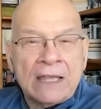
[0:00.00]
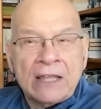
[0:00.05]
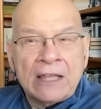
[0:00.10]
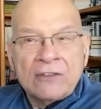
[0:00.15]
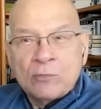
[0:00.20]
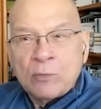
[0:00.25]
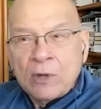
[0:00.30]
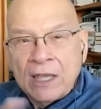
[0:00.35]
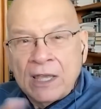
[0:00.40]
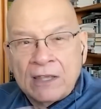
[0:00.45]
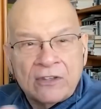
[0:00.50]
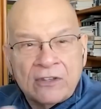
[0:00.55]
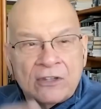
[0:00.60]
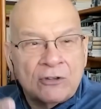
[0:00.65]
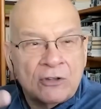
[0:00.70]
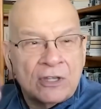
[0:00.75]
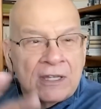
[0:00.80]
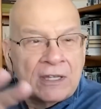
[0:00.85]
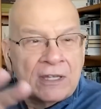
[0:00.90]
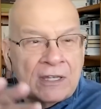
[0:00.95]
that's why I said
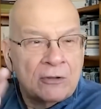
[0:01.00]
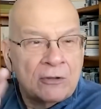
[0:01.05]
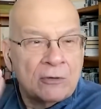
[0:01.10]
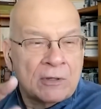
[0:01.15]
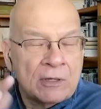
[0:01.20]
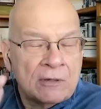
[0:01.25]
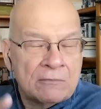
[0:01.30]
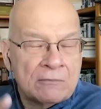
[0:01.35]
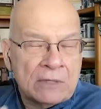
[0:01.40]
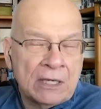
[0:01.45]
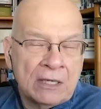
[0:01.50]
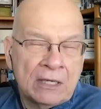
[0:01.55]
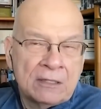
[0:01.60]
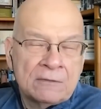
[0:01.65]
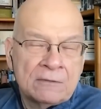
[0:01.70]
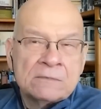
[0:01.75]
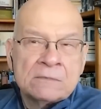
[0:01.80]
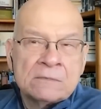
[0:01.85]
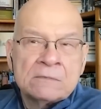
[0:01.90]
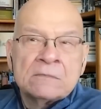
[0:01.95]
you can
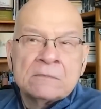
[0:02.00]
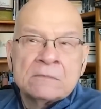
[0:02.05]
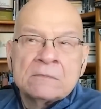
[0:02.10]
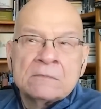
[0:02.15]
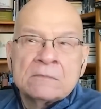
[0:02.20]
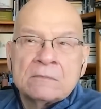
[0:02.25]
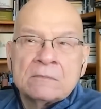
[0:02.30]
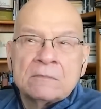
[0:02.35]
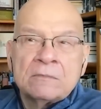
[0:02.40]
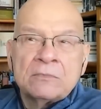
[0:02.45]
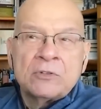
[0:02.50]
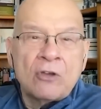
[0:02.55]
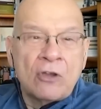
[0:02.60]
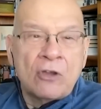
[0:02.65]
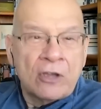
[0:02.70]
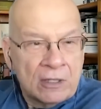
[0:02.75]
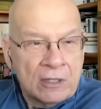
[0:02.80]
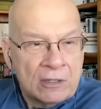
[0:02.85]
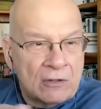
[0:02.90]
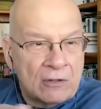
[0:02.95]

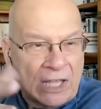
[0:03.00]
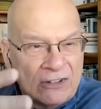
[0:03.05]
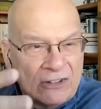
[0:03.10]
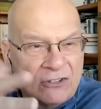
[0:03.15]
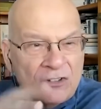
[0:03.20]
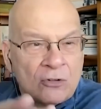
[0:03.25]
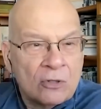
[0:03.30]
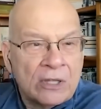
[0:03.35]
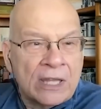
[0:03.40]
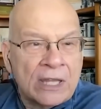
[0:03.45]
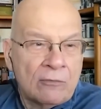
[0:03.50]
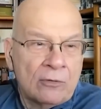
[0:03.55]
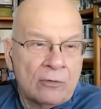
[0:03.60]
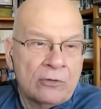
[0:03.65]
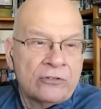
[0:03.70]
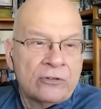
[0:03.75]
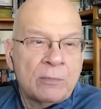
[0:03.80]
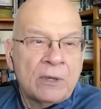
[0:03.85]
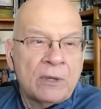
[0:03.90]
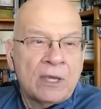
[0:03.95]
talk at two
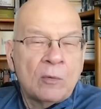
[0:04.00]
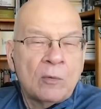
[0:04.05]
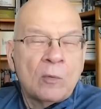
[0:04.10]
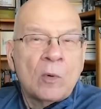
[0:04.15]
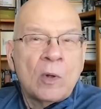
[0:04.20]
levels about